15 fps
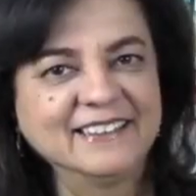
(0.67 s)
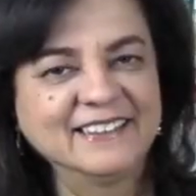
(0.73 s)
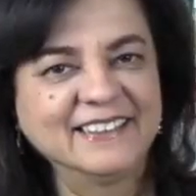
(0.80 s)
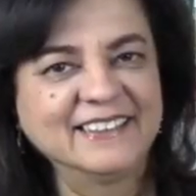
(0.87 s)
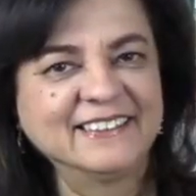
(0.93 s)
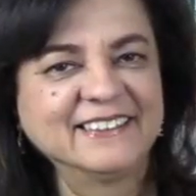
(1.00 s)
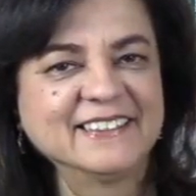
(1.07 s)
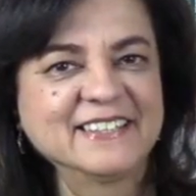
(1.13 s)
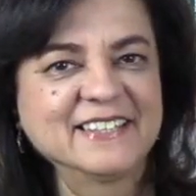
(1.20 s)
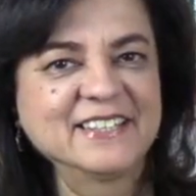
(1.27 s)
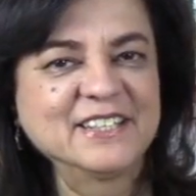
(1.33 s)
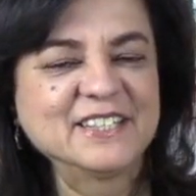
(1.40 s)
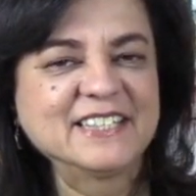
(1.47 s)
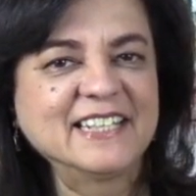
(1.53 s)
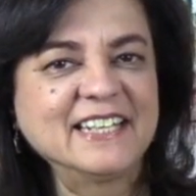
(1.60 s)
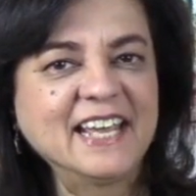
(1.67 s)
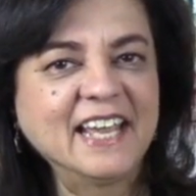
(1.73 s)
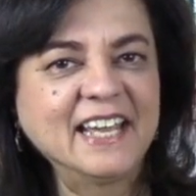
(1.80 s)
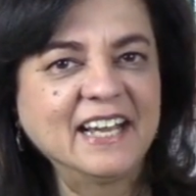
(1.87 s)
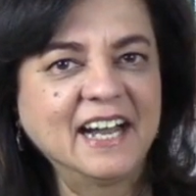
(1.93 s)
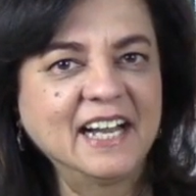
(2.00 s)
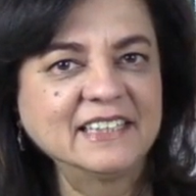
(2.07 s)
there.
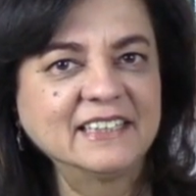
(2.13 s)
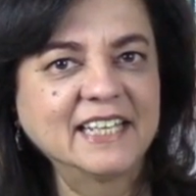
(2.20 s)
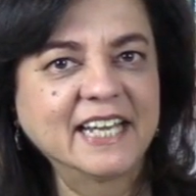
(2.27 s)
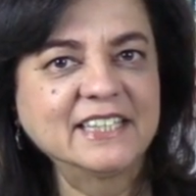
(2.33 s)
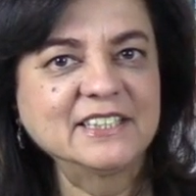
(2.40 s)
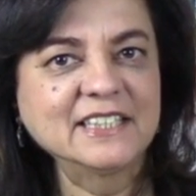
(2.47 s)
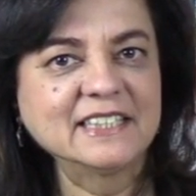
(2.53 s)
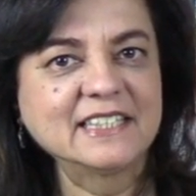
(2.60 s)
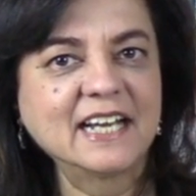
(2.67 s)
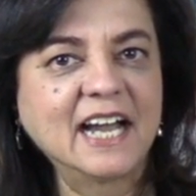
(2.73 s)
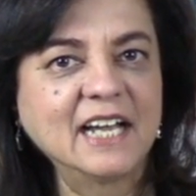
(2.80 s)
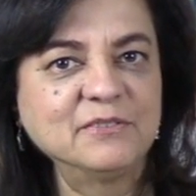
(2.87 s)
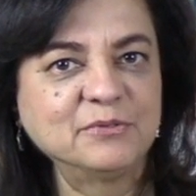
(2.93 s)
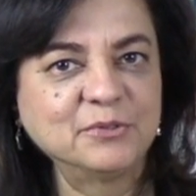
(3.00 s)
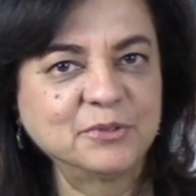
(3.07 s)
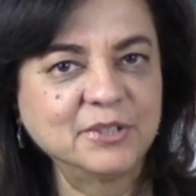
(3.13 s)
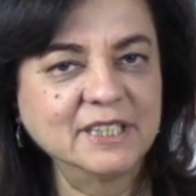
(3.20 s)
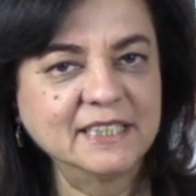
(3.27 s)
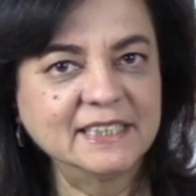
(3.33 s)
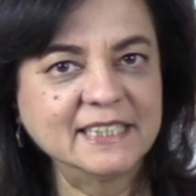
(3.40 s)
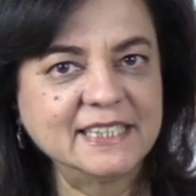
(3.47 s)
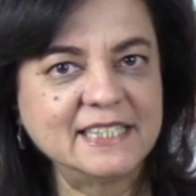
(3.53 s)
Today I'd like to dive
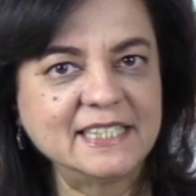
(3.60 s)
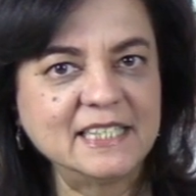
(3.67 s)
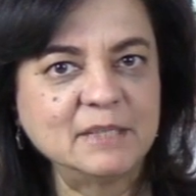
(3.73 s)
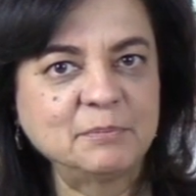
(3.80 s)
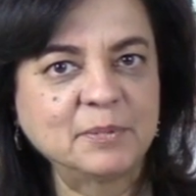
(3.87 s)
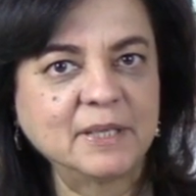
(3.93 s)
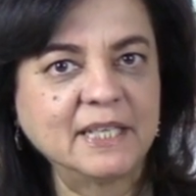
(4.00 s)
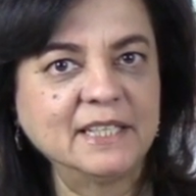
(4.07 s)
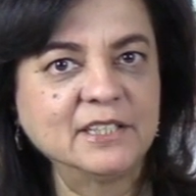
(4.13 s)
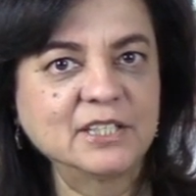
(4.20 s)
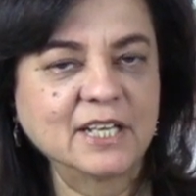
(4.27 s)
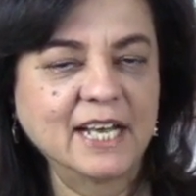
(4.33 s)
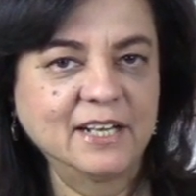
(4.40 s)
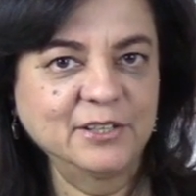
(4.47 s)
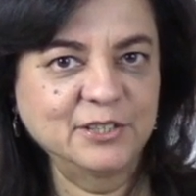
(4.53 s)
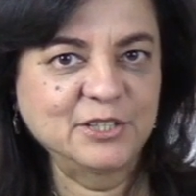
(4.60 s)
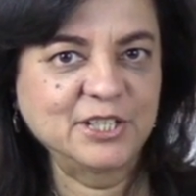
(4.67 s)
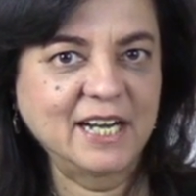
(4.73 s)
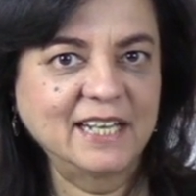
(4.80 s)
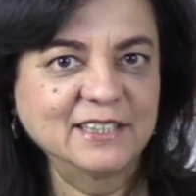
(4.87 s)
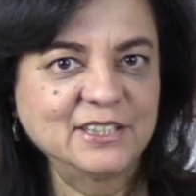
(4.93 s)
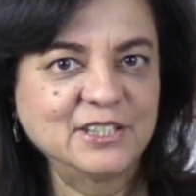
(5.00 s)
really deep into health
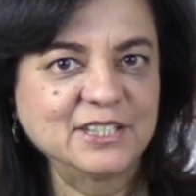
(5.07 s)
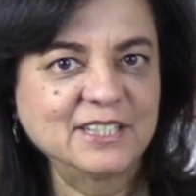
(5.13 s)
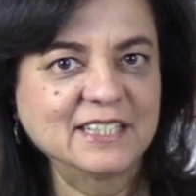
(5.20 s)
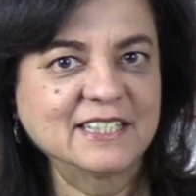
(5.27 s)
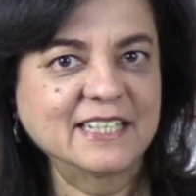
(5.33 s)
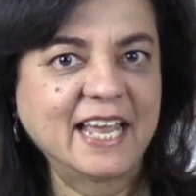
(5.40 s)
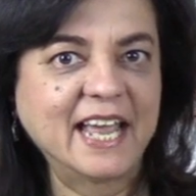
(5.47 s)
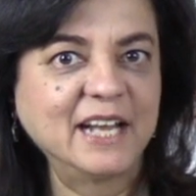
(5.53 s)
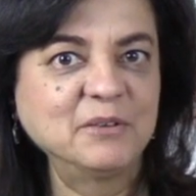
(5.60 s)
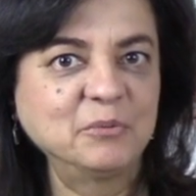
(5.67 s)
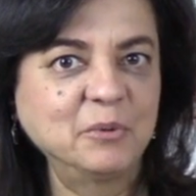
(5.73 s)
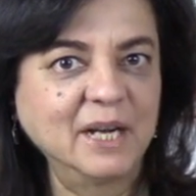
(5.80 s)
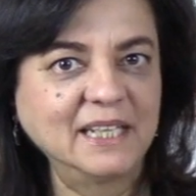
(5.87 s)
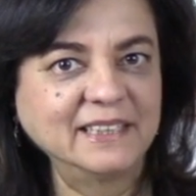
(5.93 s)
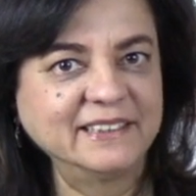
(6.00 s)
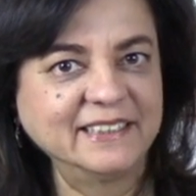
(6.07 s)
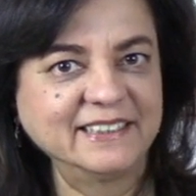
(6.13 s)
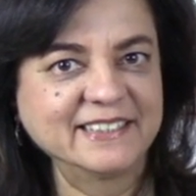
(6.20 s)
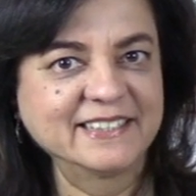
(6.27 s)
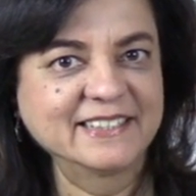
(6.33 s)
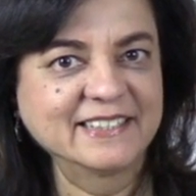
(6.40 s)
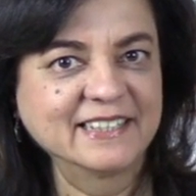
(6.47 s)
challenges and
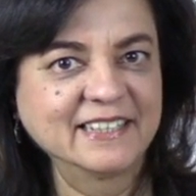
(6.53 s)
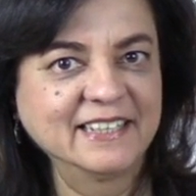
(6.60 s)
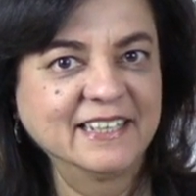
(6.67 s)
wellness.